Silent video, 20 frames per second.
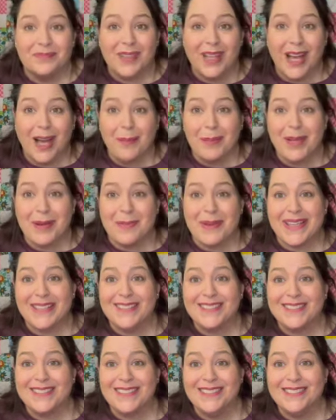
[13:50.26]
going to make
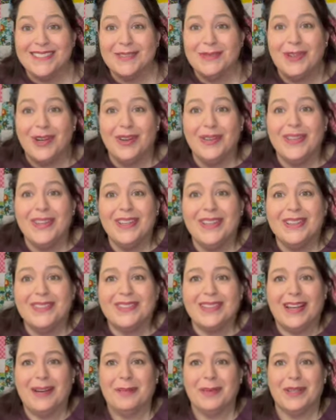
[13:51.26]
sense of all this.
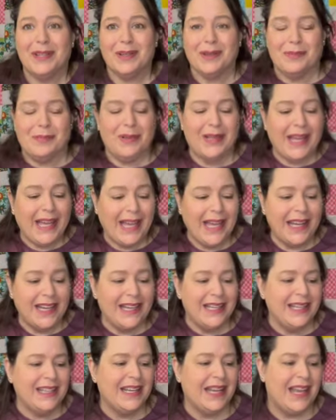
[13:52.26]
I'm going to plan
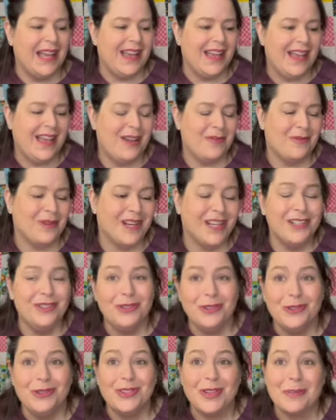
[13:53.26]
it. And when I
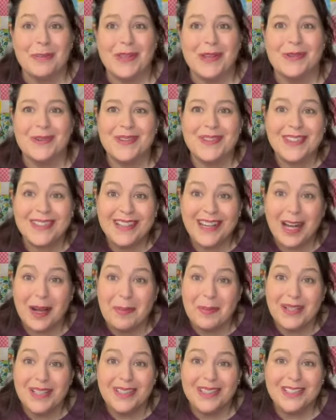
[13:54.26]
do something with it, I'm
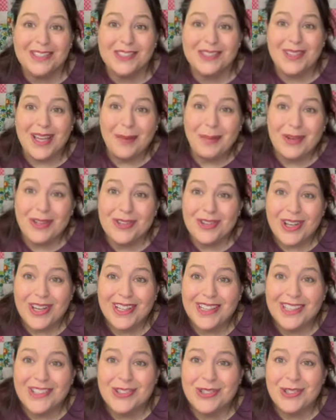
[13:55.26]
going to try
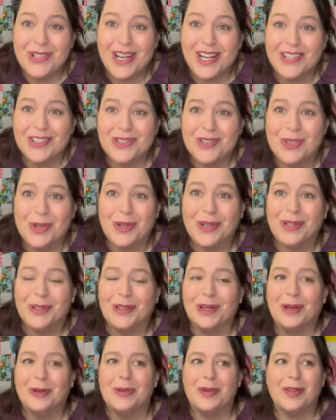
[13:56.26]
to let you guys join
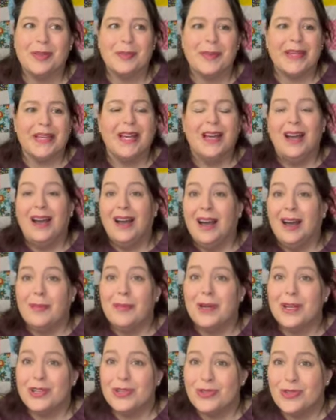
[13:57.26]
along with me. I'm
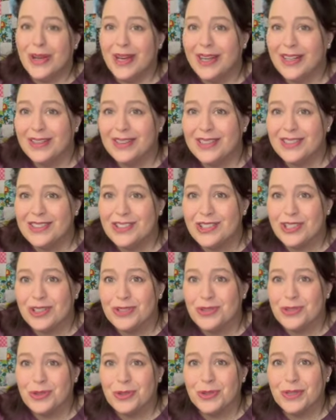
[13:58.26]
going to try to let y'all
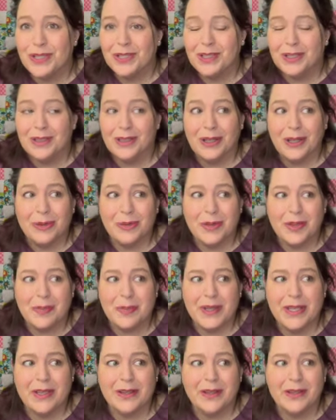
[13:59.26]
join along with
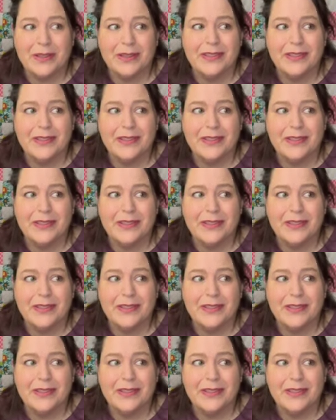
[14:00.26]
me on